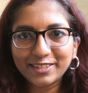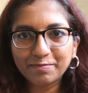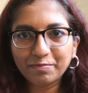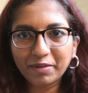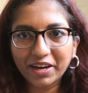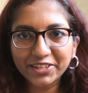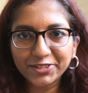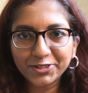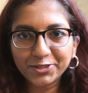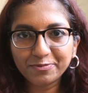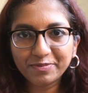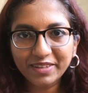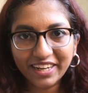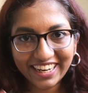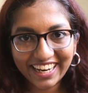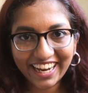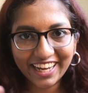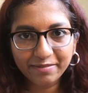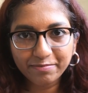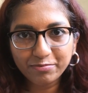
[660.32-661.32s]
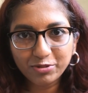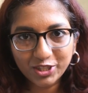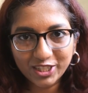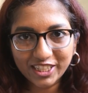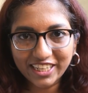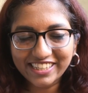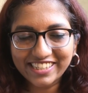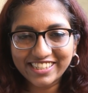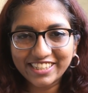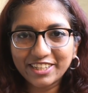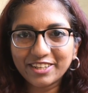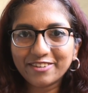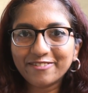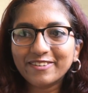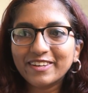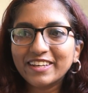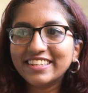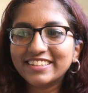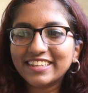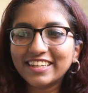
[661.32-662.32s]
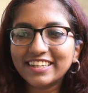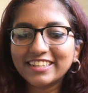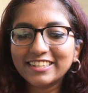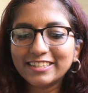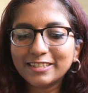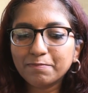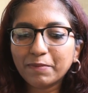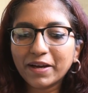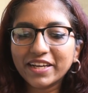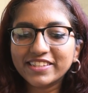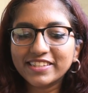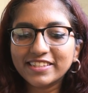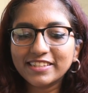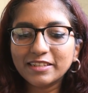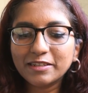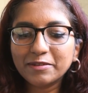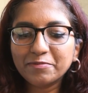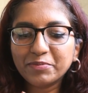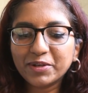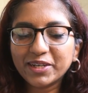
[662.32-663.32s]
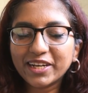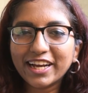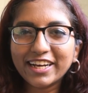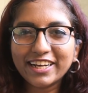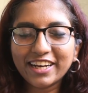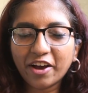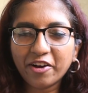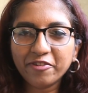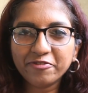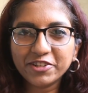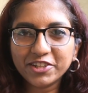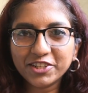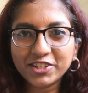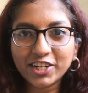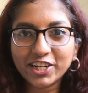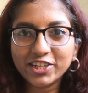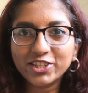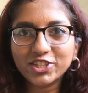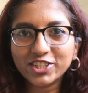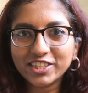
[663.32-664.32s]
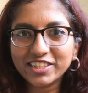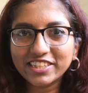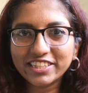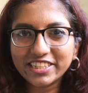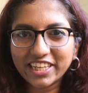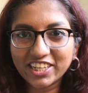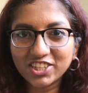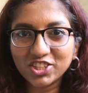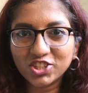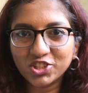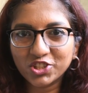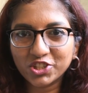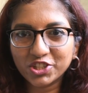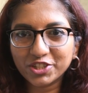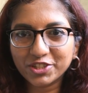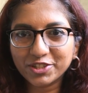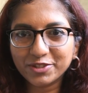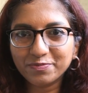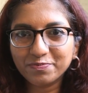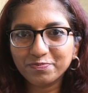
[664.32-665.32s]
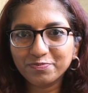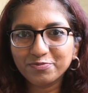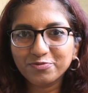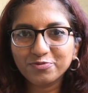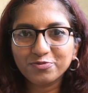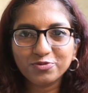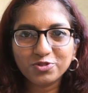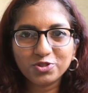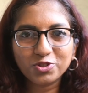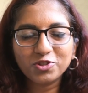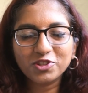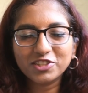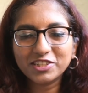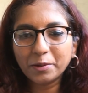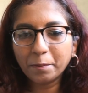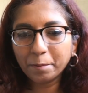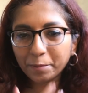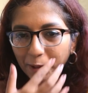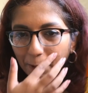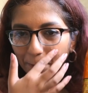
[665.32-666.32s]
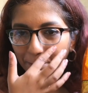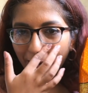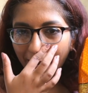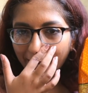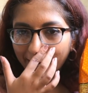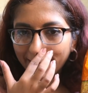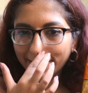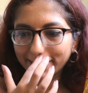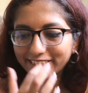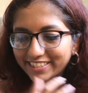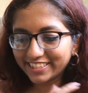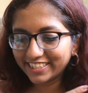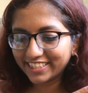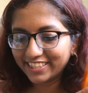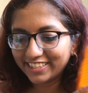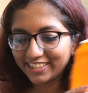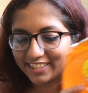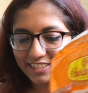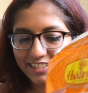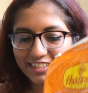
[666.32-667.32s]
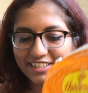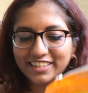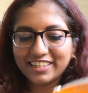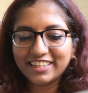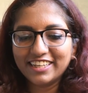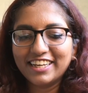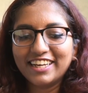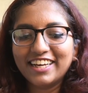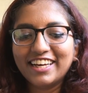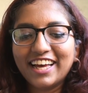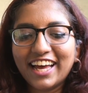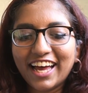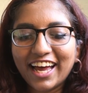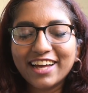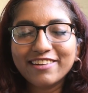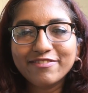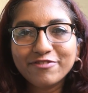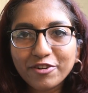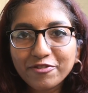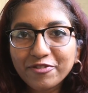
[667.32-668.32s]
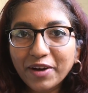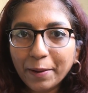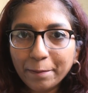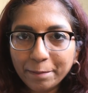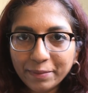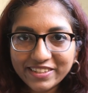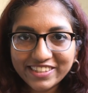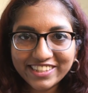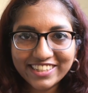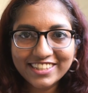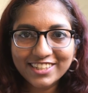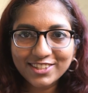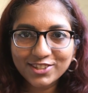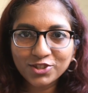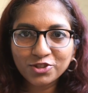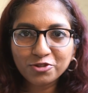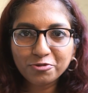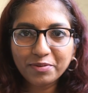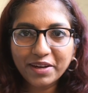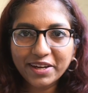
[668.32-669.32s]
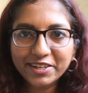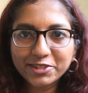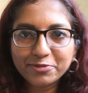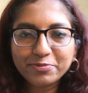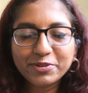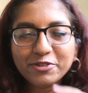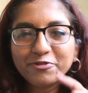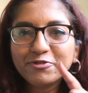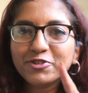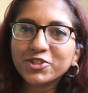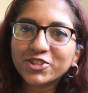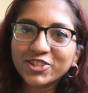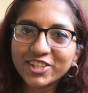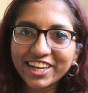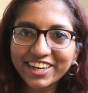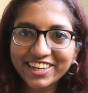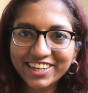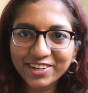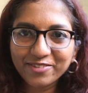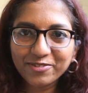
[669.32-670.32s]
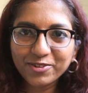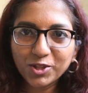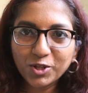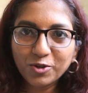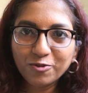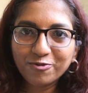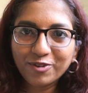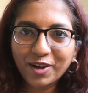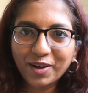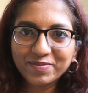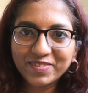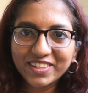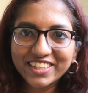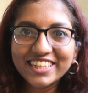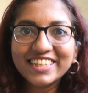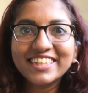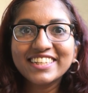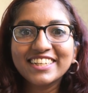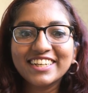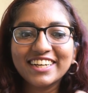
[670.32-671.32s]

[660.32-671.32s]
as much, but I like bhujia sev. It's a little spicy, but I love the crunch and the texture. So this is a big packet. And for one person, it's too much. But if you're sharing with your family